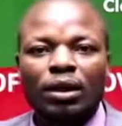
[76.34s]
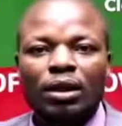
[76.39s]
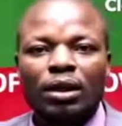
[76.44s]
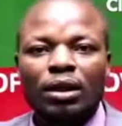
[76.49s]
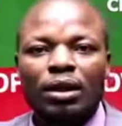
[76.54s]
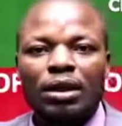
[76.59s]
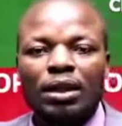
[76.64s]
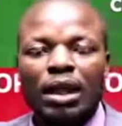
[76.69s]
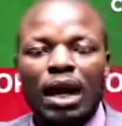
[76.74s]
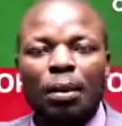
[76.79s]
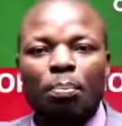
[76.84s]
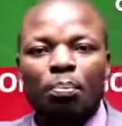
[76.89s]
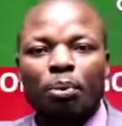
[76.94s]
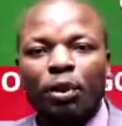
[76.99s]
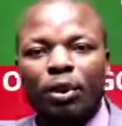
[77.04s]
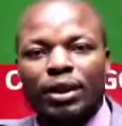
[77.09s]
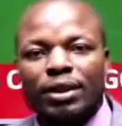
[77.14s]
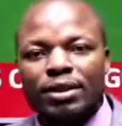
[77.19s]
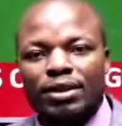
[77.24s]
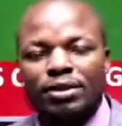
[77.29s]
He
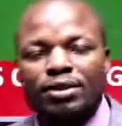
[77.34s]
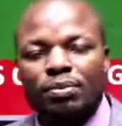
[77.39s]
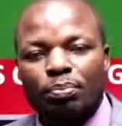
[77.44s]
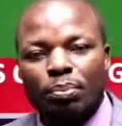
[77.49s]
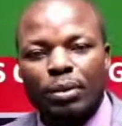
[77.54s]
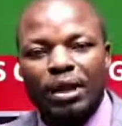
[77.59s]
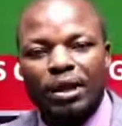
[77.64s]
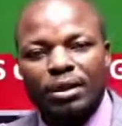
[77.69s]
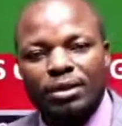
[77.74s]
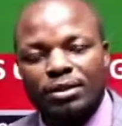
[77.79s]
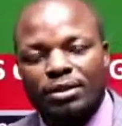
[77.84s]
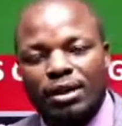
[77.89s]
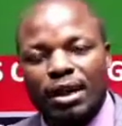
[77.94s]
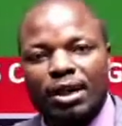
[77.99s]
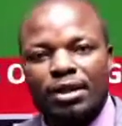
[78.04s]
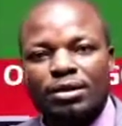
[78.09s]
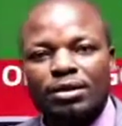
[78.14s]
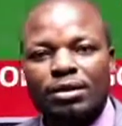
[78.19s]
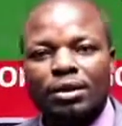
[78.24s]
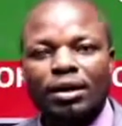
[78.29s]
appoints
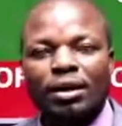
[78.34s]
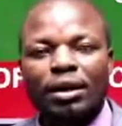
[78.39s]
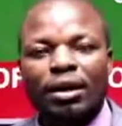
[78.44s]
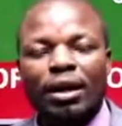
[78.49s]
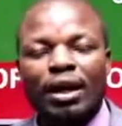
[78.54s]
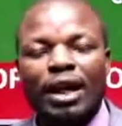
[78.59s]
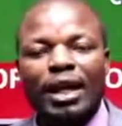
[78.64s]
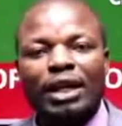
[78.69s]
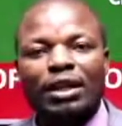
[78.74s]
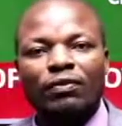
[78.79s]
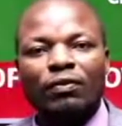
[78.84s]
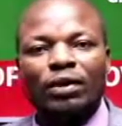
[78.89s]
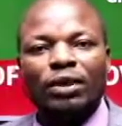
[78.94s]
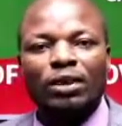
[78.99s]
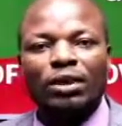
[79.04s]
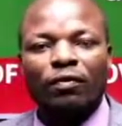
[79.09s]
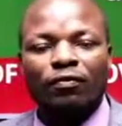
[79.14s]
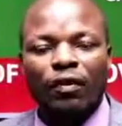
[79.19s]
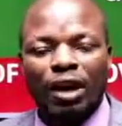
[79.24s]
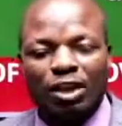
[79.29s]
ministers and
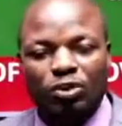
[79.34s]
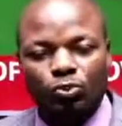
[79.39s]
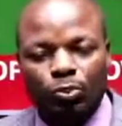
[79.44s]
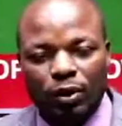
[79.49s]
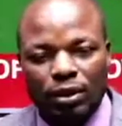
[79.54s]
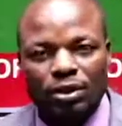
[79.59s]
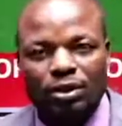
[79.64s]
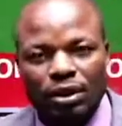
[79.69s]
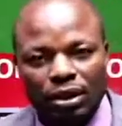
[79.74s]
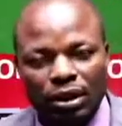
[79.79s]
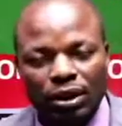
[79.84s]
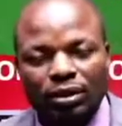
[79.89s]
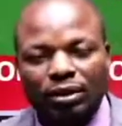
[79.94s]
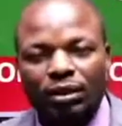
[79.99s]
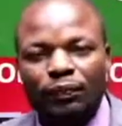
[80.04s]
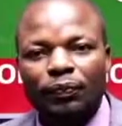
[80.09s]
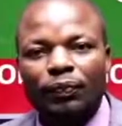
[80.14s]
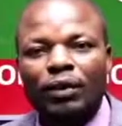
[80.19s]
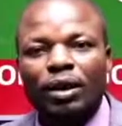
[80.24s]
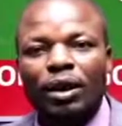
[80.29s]
even the vice
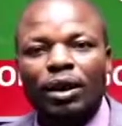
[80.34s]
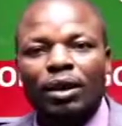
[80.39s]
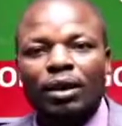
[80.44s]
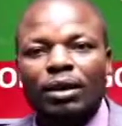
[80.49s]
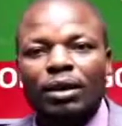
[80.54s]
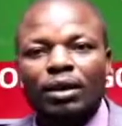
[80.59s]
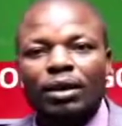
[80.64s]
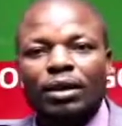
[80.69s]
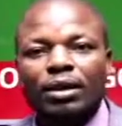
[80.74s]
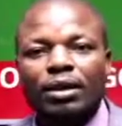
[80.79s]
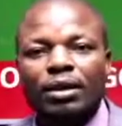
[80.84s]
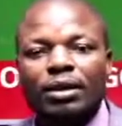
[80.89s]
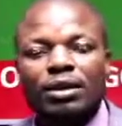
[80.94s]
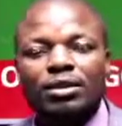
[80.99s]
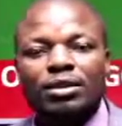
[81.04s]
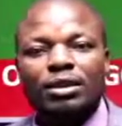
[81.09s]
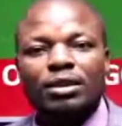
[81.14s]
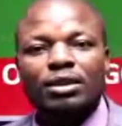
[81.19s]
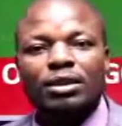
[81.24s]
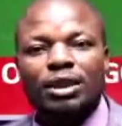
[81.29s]
president. He
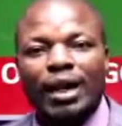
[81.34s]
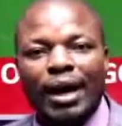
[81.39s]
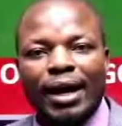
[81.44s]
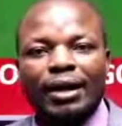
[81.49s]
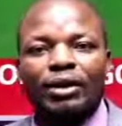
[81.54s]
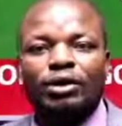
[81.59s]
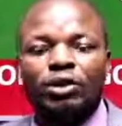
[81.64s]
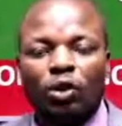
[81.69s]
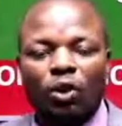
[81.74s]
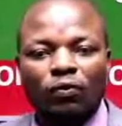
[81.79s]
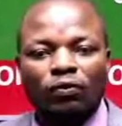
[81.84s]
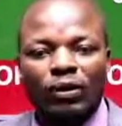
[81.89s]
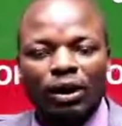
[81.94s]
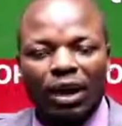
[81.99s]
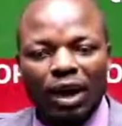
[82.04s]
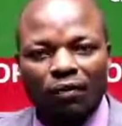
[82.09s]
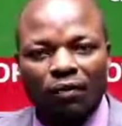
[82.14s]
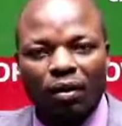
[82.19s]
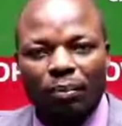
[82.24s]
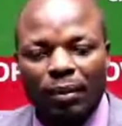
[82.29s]
is in charge of the
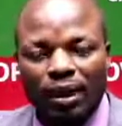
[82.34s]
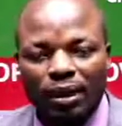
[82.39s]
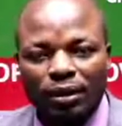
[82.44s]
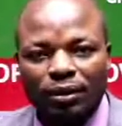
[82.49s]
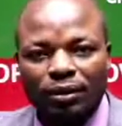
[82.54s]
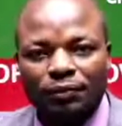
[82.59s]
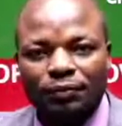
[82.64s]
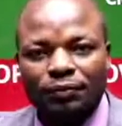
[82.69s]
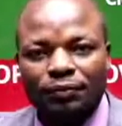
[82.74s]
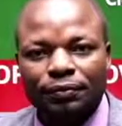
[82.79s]
government.